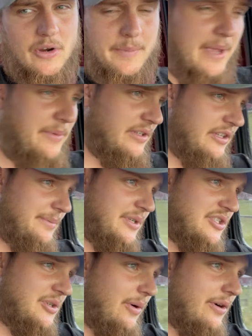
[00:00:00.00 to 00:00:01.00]
or maybe a little bit
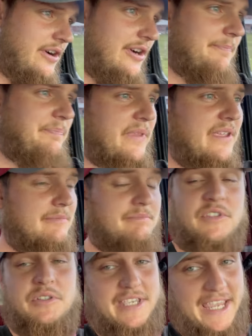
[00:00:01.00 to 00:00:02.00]
shorter,
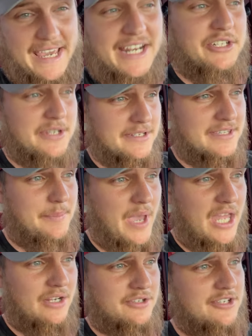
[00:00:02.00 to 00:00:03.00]
you can adjust the bench.